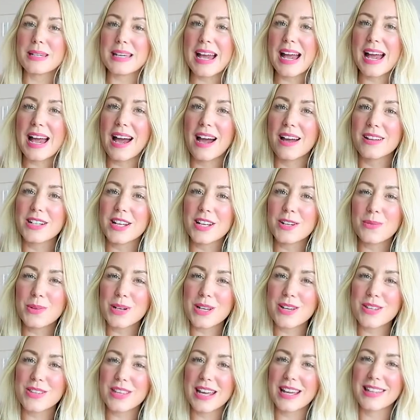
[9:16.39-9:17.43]
But yeah, I don't know
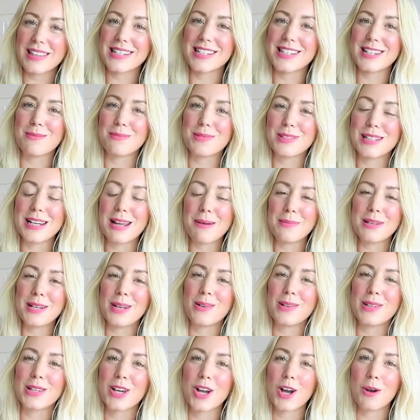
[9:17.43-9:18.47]
what you think of this jumpsuit. Let me
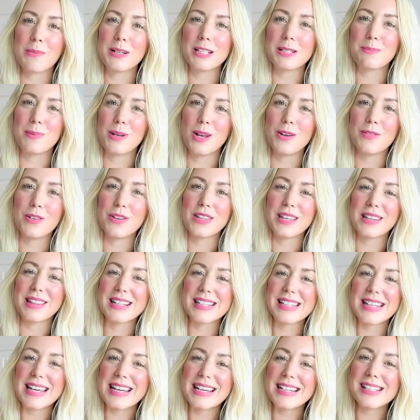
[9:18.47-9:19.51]
know in the comments below if you think
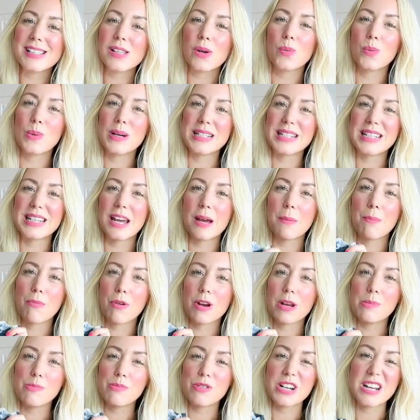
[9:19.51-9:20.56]
this is wedding
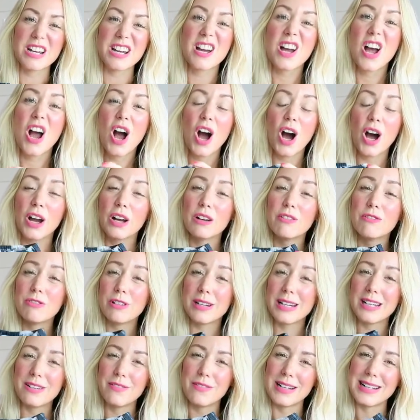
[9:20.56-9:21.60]
appropriate. I
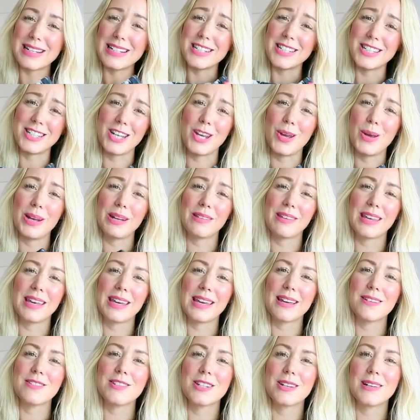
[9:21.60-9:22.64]
really do. And I think
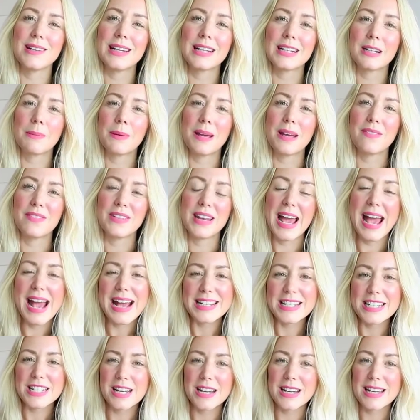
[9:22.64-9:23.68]
it gives you a little bit of an
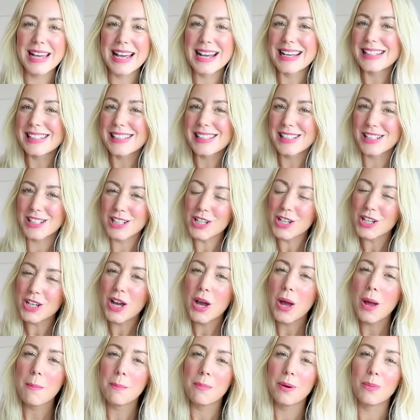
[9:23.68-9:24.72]
edgier guest
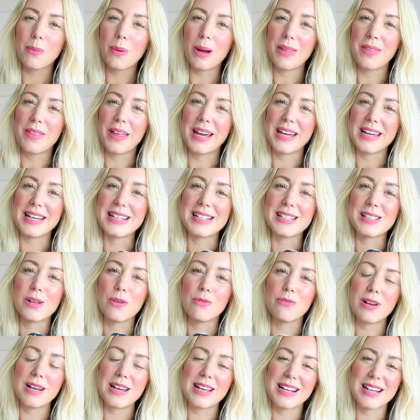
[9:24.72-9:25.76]
look, but one that is
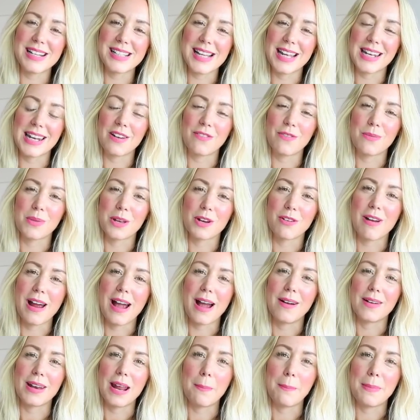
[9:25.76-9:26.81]
really going to stand out from the
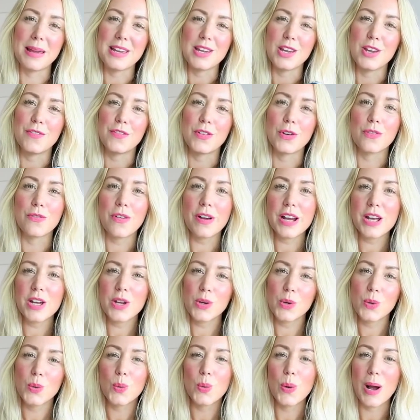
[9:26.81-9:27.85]
crowd and make you feel very
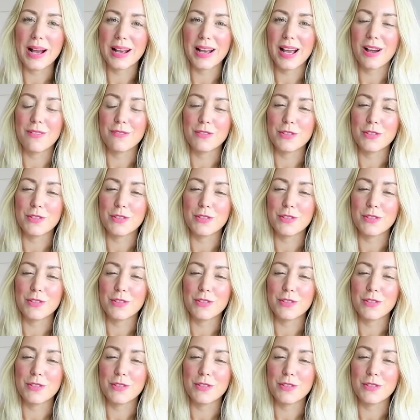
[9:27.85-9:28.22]
cool and